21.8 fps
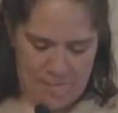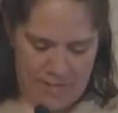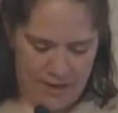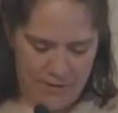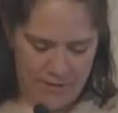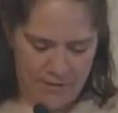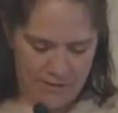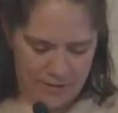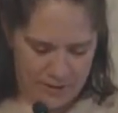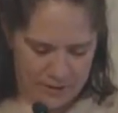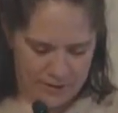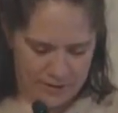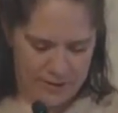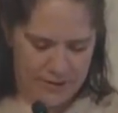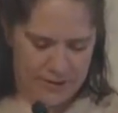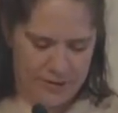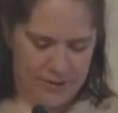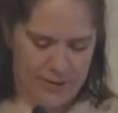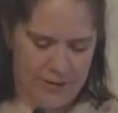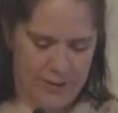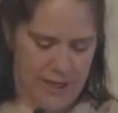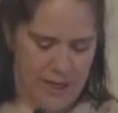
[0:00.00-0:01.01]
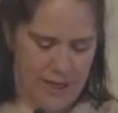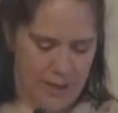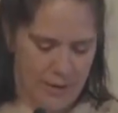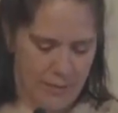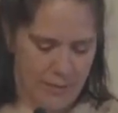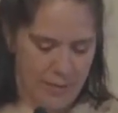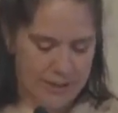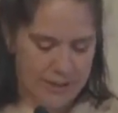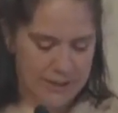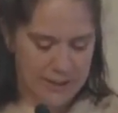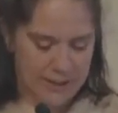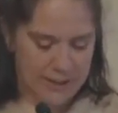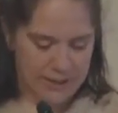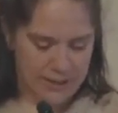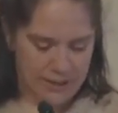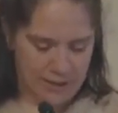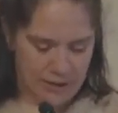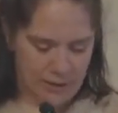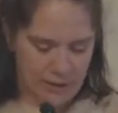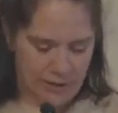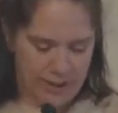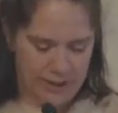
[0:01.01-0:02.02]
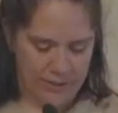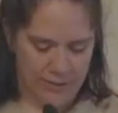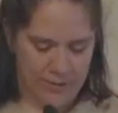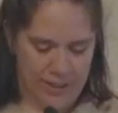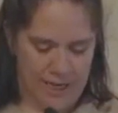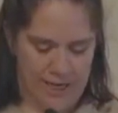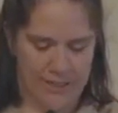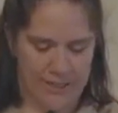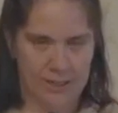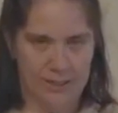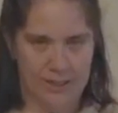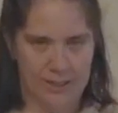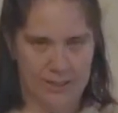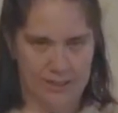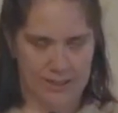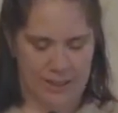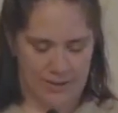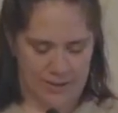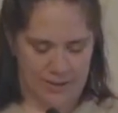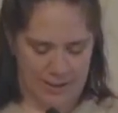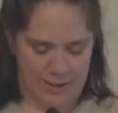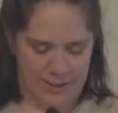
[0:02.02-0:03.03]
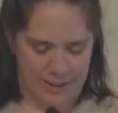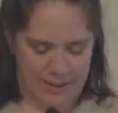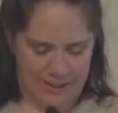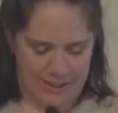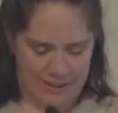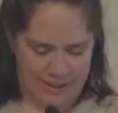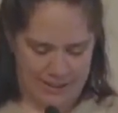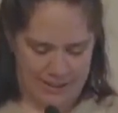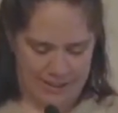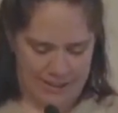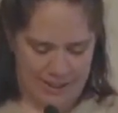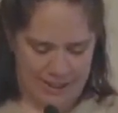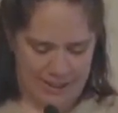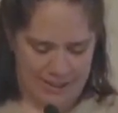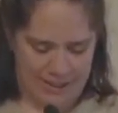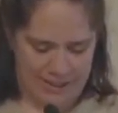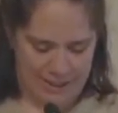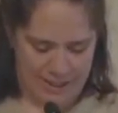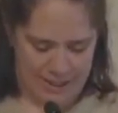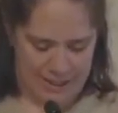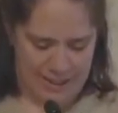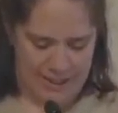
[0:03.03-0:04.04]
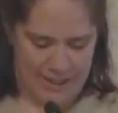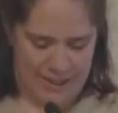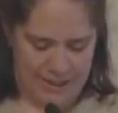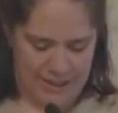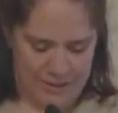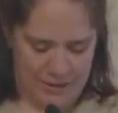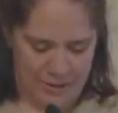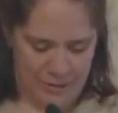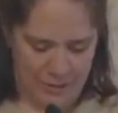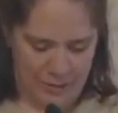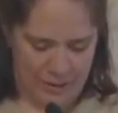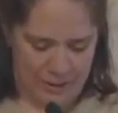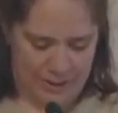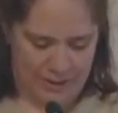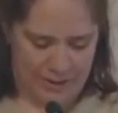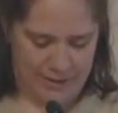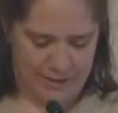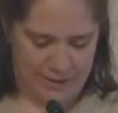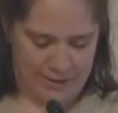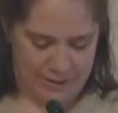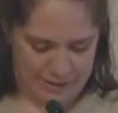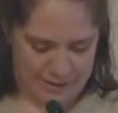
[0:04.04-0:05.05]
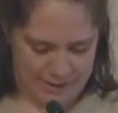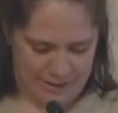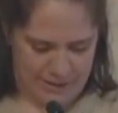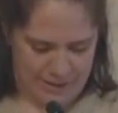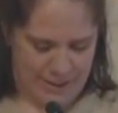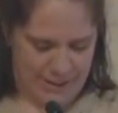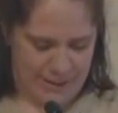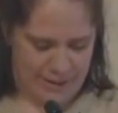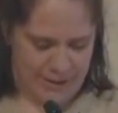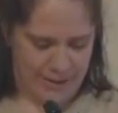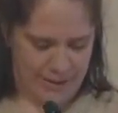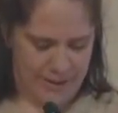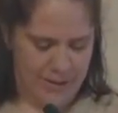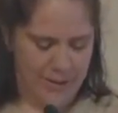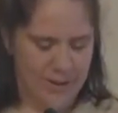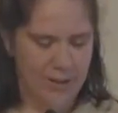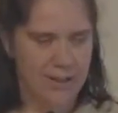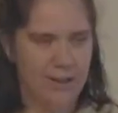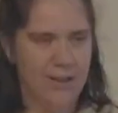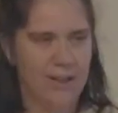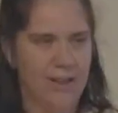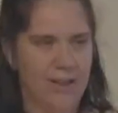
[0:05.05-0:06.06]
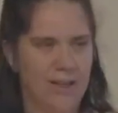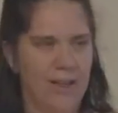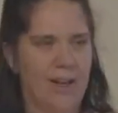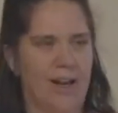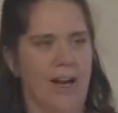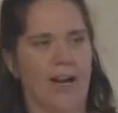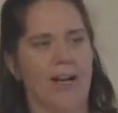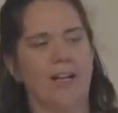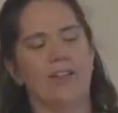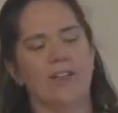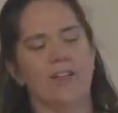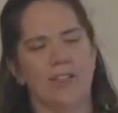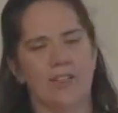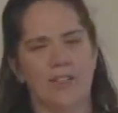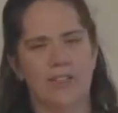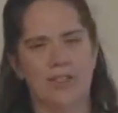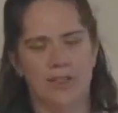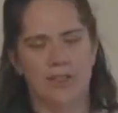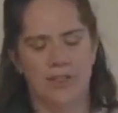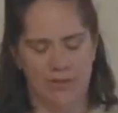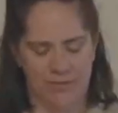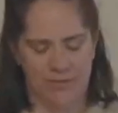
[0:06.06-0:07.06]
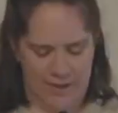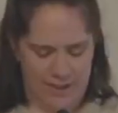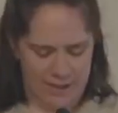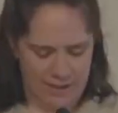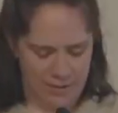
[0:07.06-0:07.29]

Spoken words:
First, much like the UUA's reaction to scouting in 1999 and 2016, I encourage you to find a